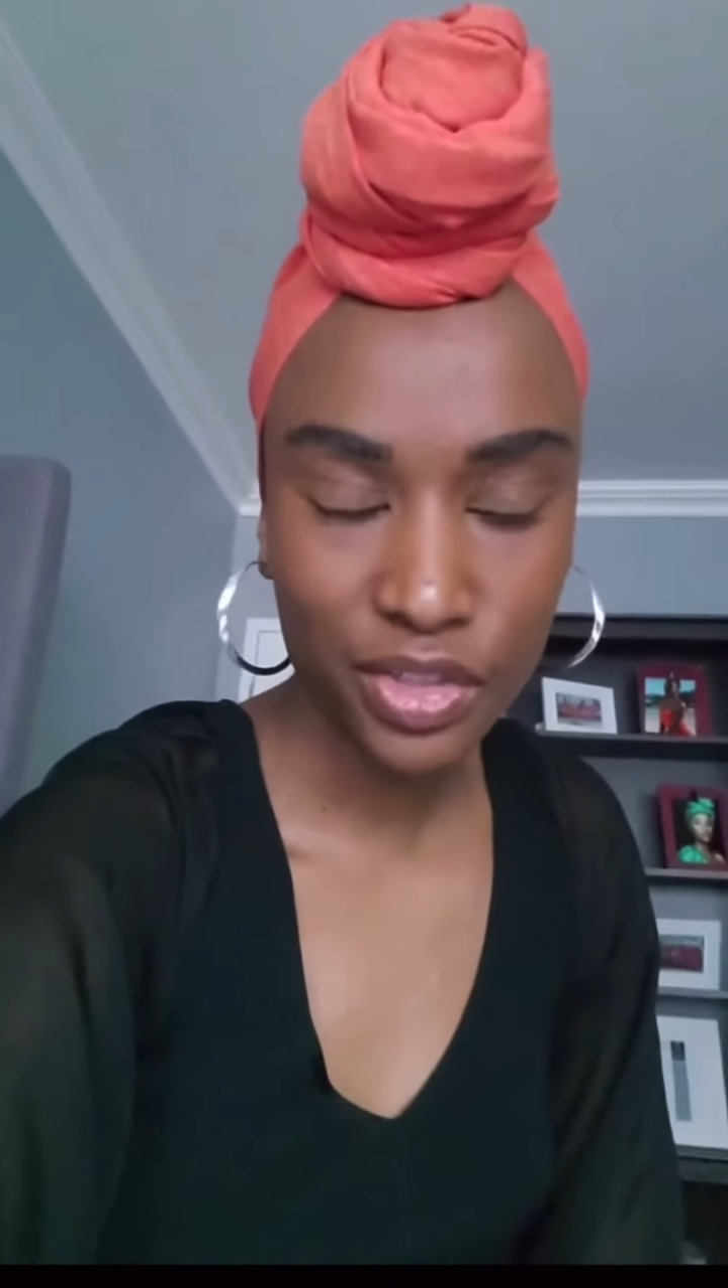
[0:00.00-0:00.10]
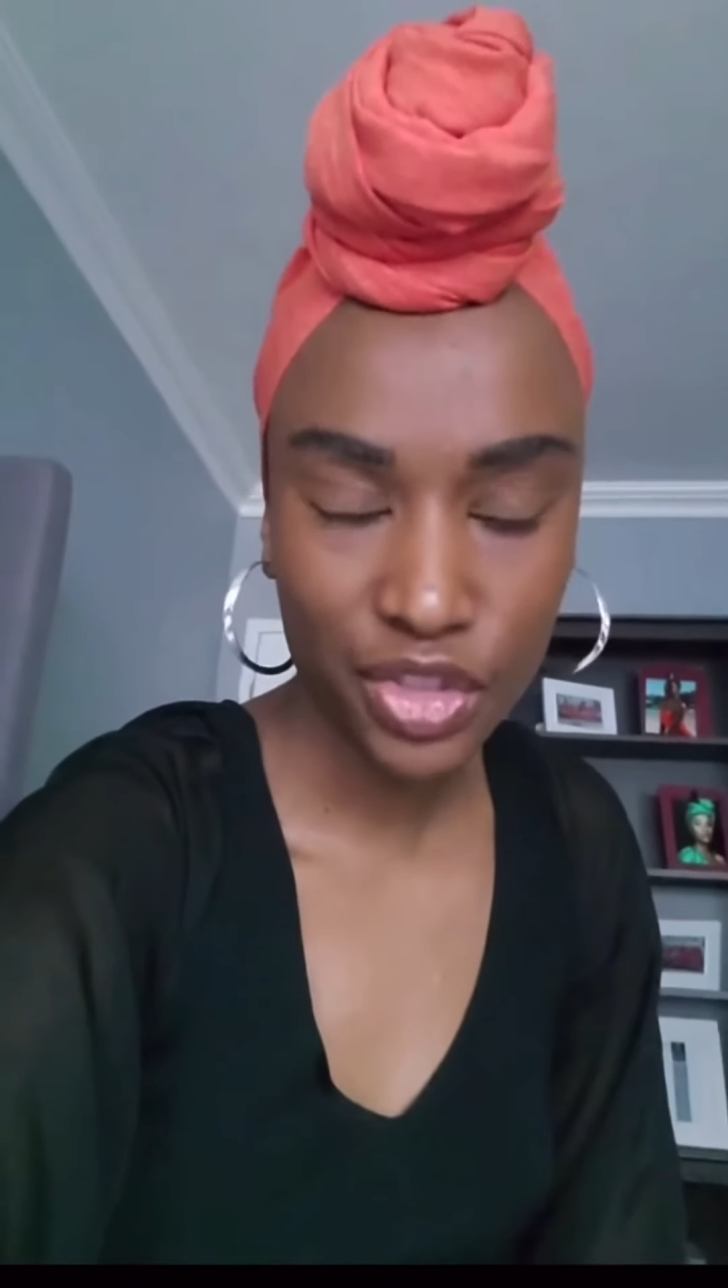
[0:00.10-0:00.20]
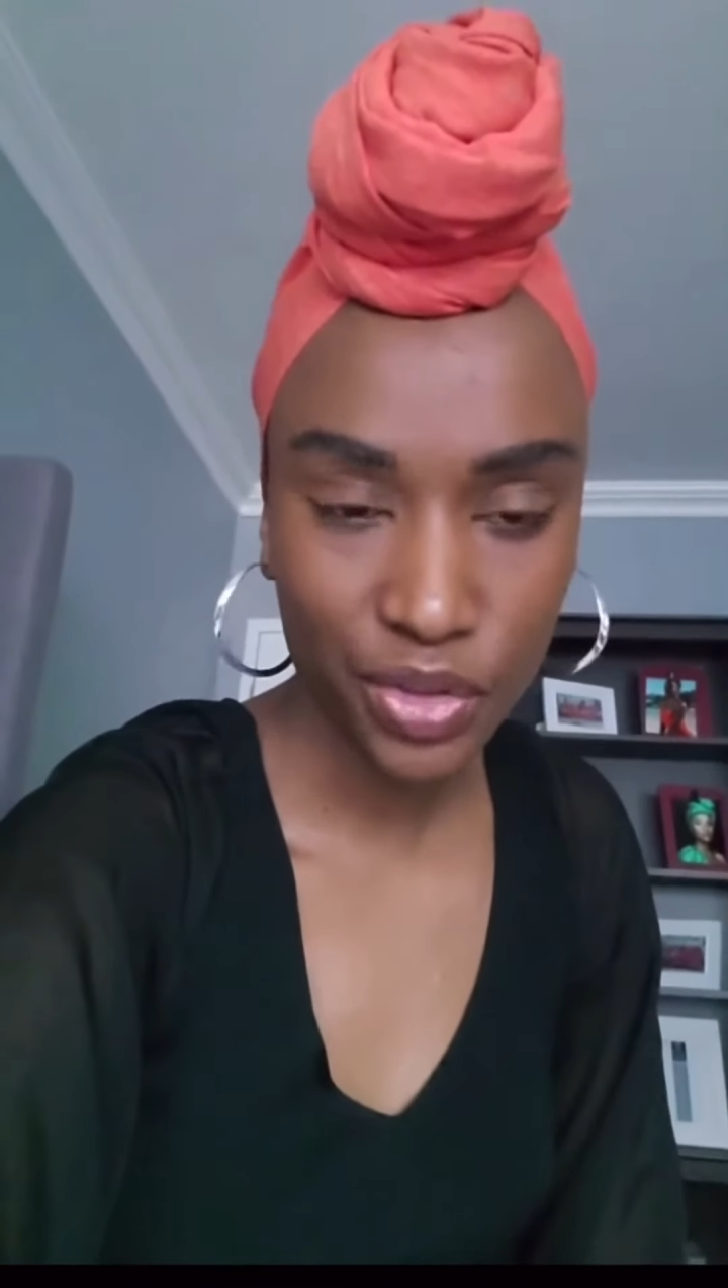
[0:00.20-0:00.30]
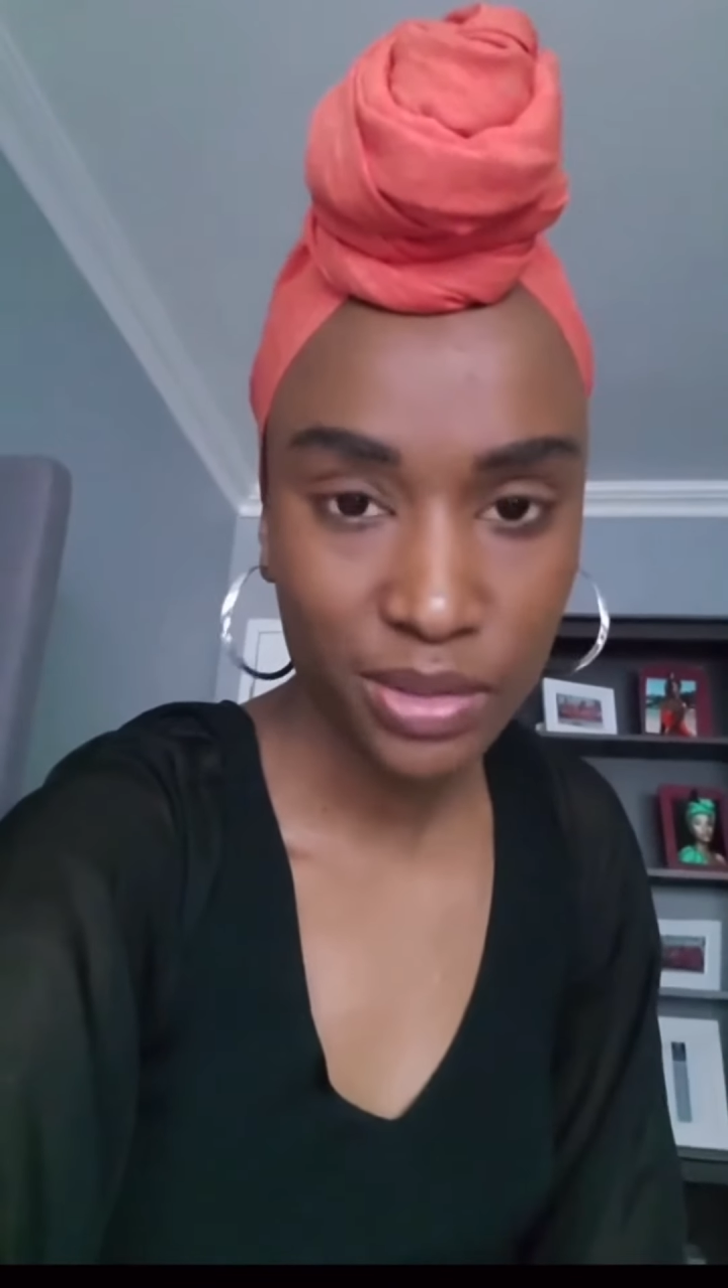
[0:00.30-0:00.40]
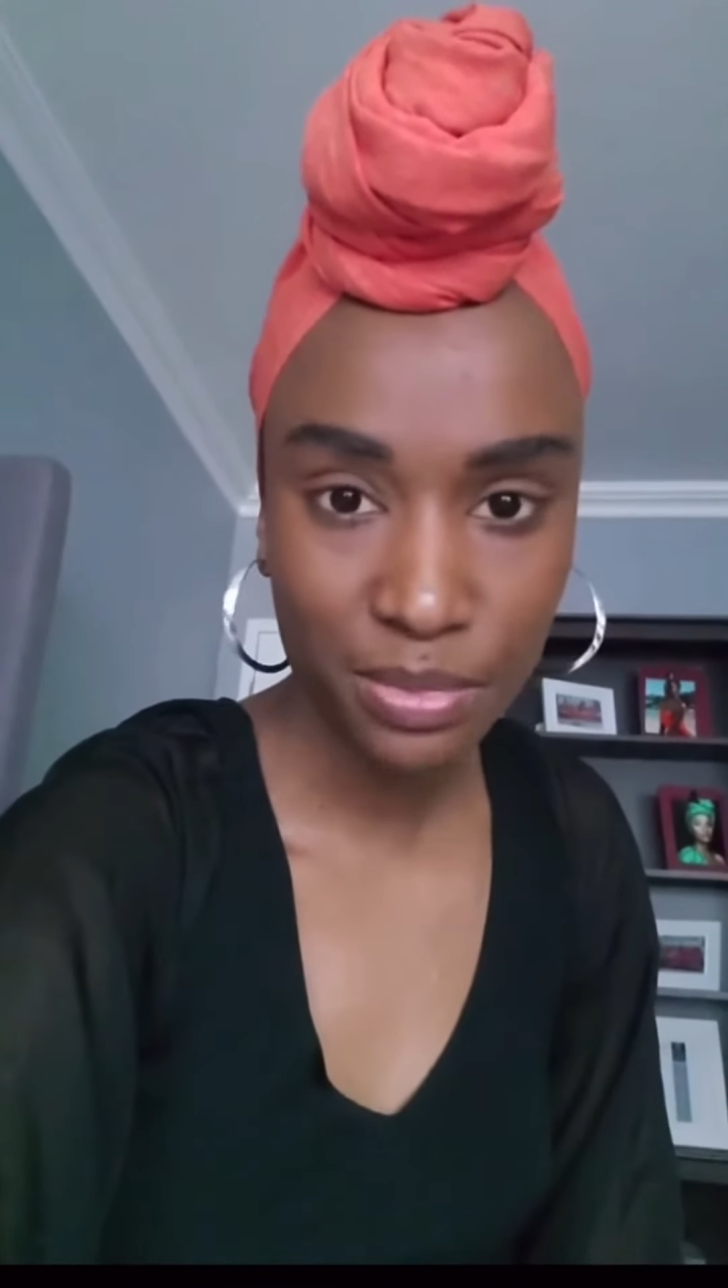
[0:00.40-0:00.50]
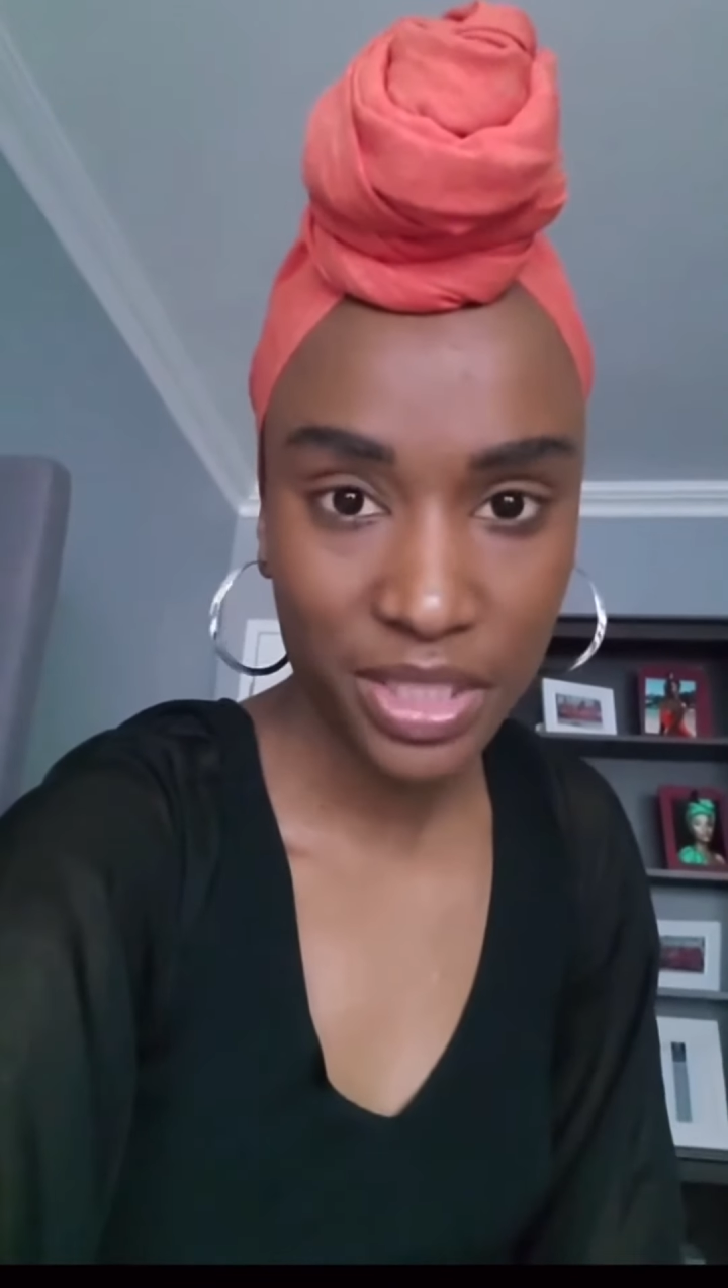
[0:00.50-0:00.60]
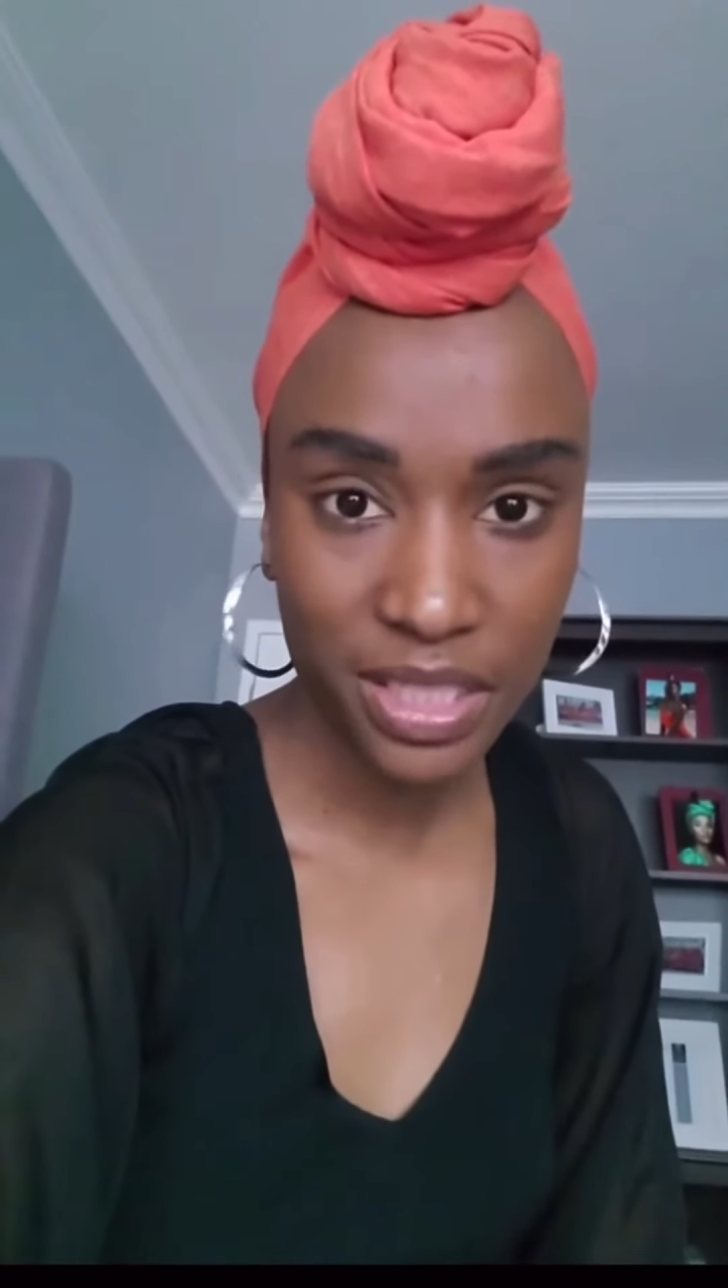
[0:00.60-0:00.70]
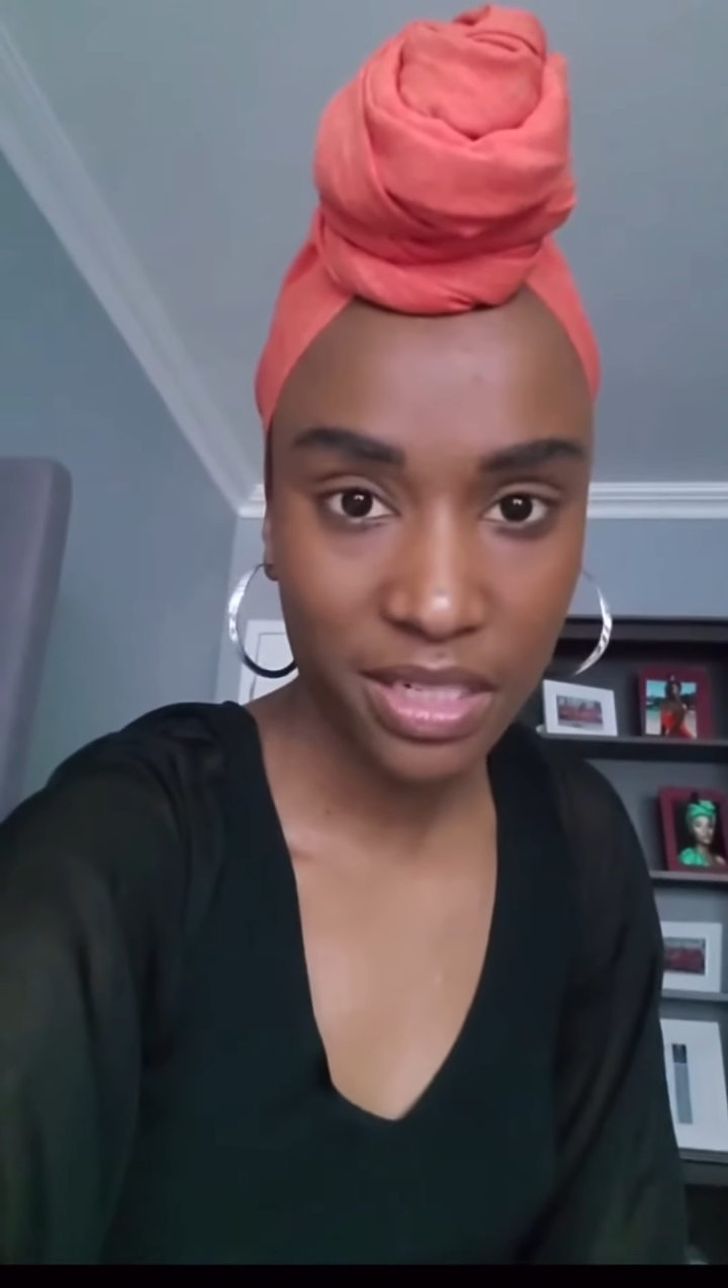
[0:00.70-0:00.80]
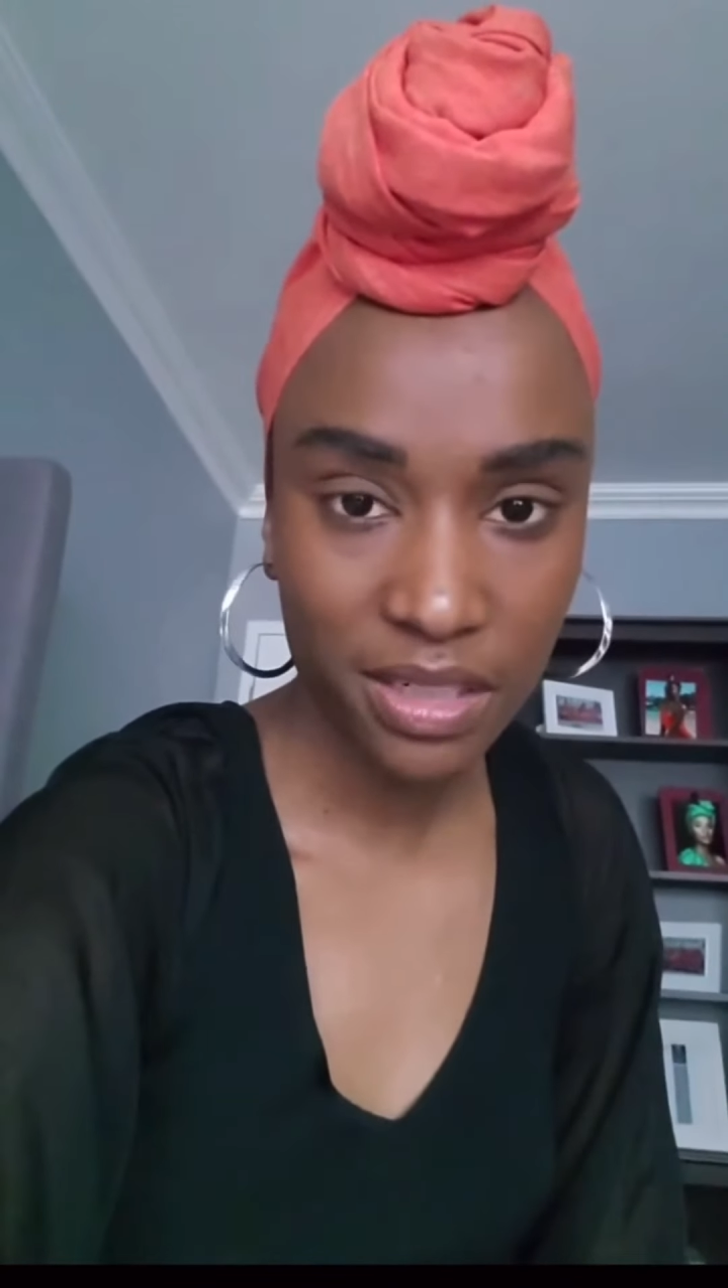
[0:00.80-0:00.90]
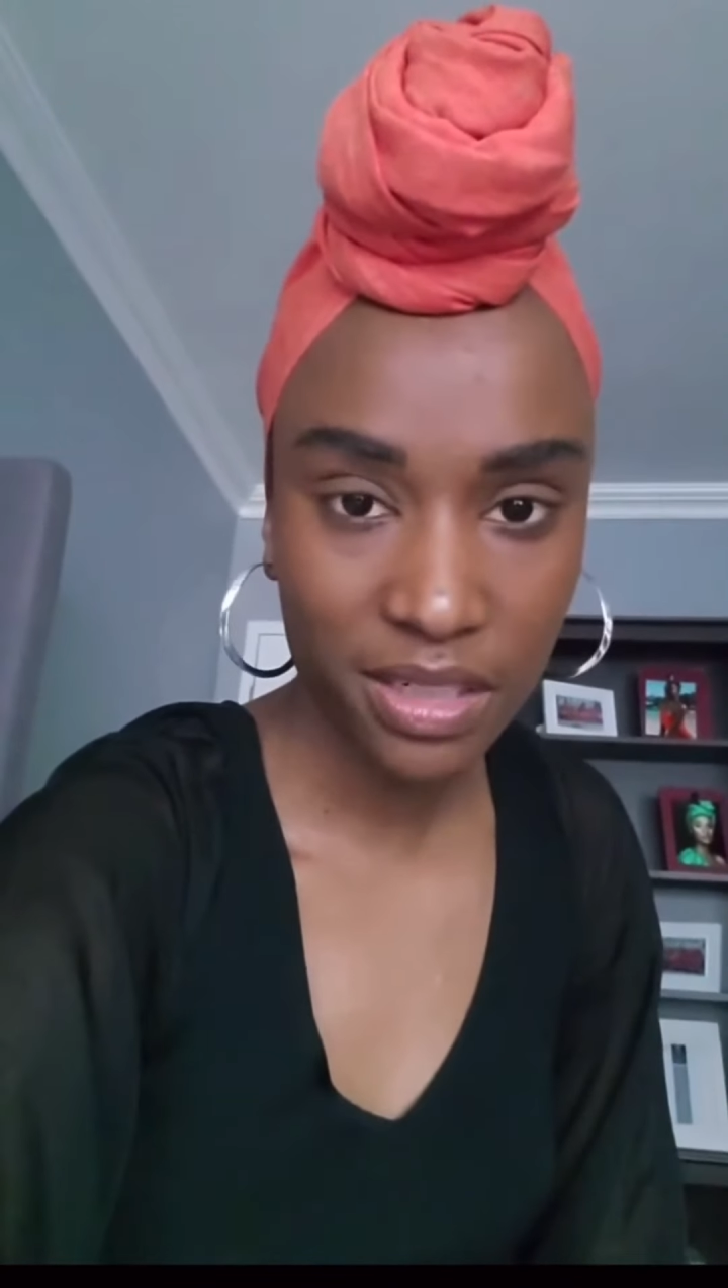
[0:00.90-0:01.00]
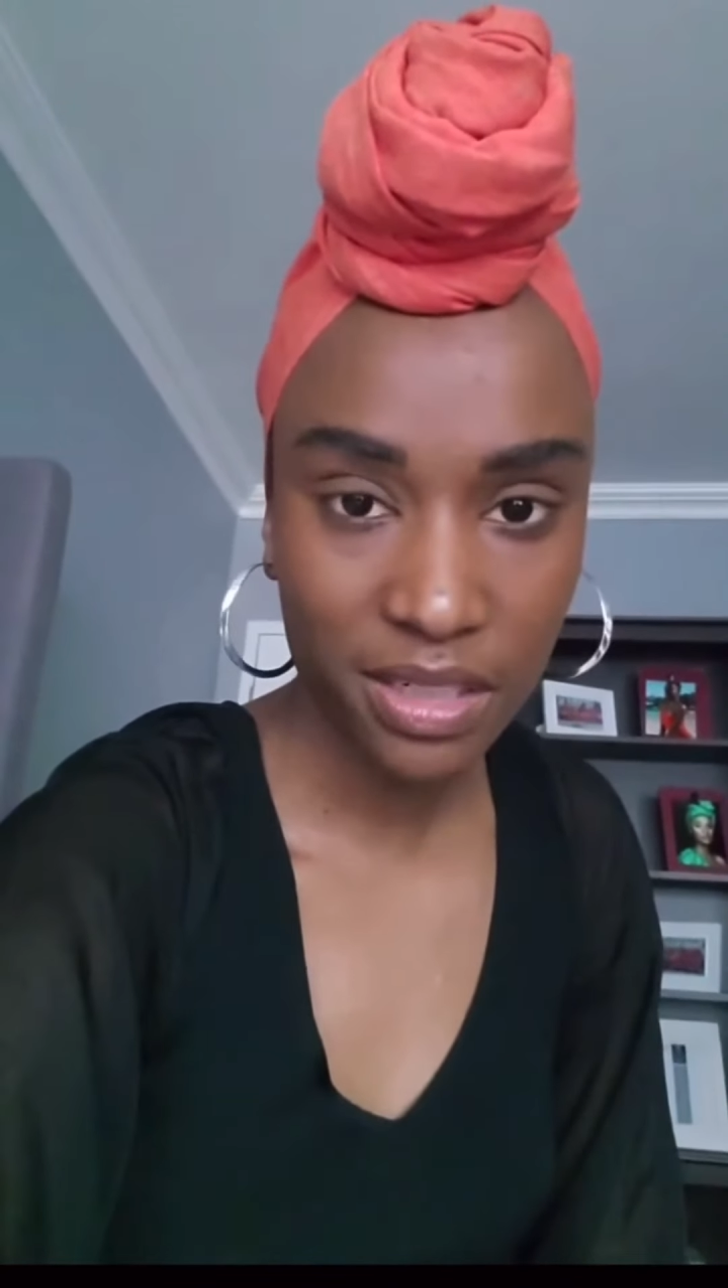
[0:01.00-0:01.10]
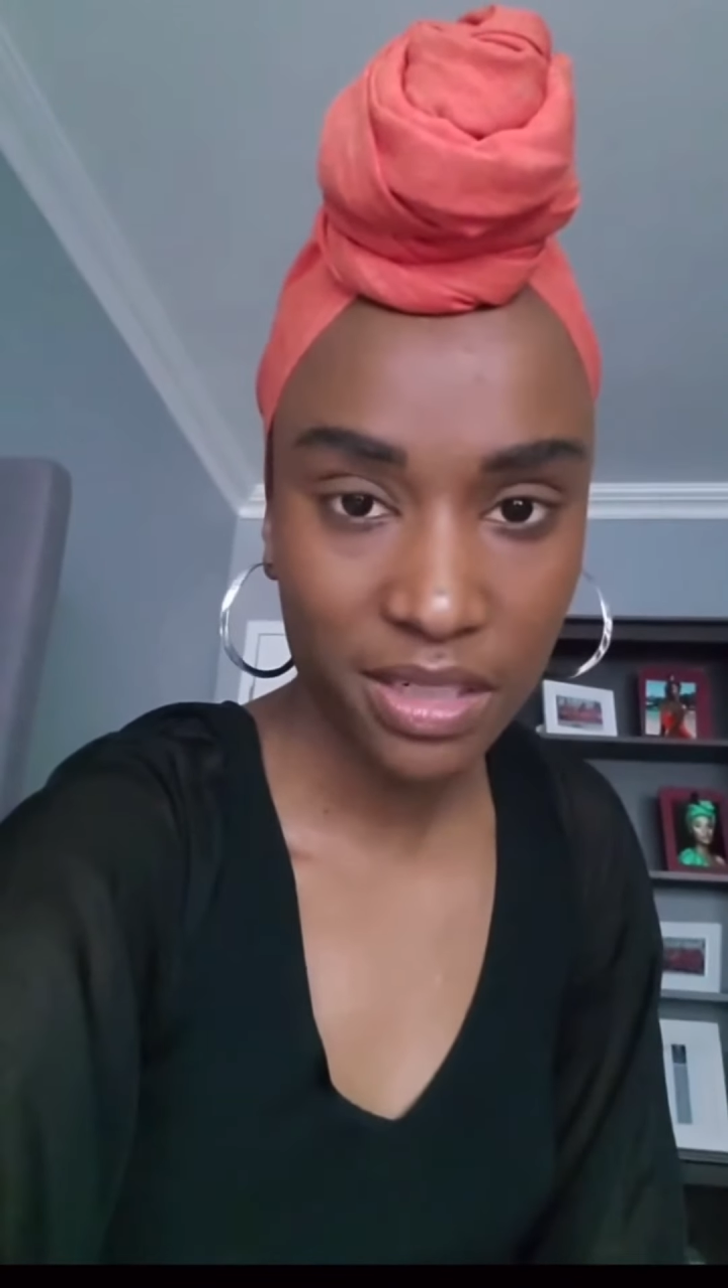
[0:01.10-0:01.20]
shouldn't be said.